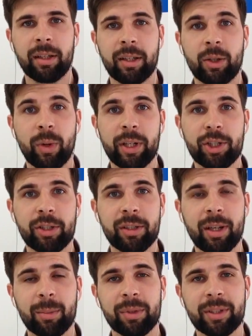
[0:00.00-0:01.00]
Question
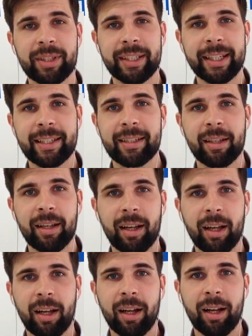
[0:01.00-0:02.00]
number 6,
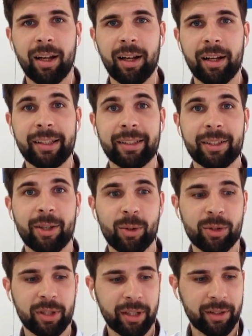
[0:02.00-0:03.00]
and it
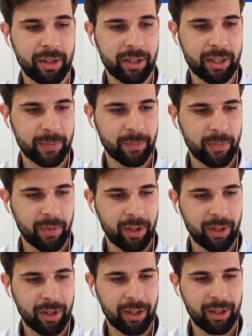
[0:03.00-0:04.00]
goes like this.
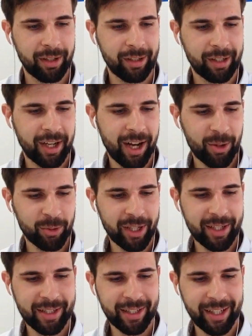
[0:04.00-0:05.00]
How
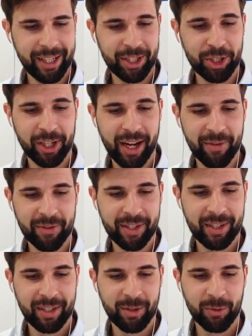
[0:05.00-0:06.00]
does
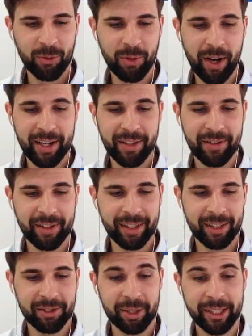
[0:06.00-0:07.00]
Ahrefs find
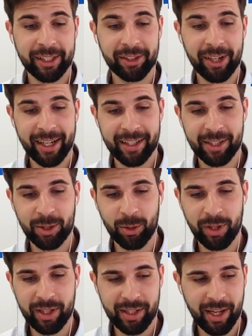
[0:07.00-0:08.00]
the redirects
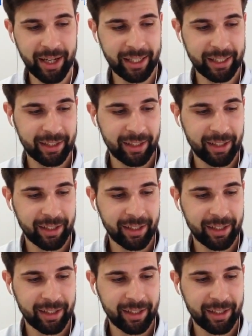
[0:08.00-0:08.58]
to a site?